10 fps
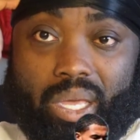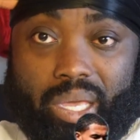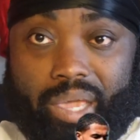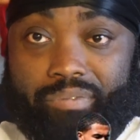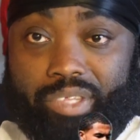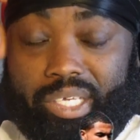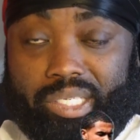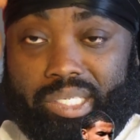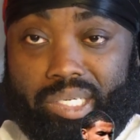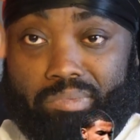
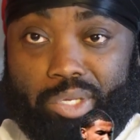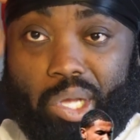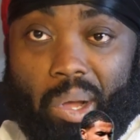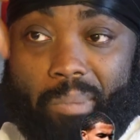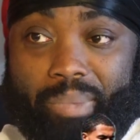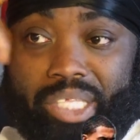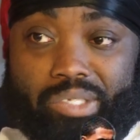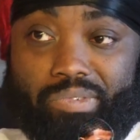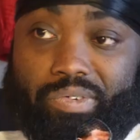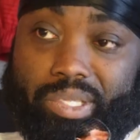everything's going to be all
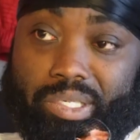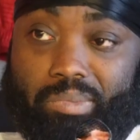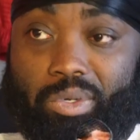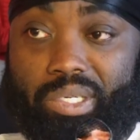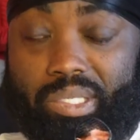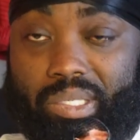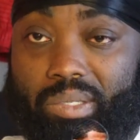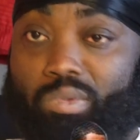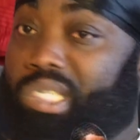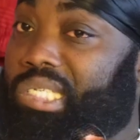mental for these boys,
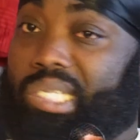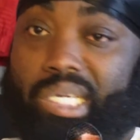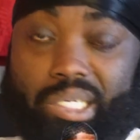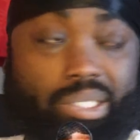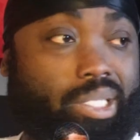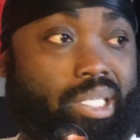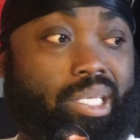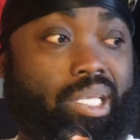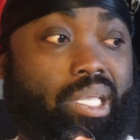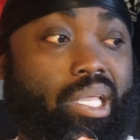which is not a good
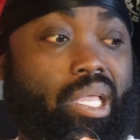thing.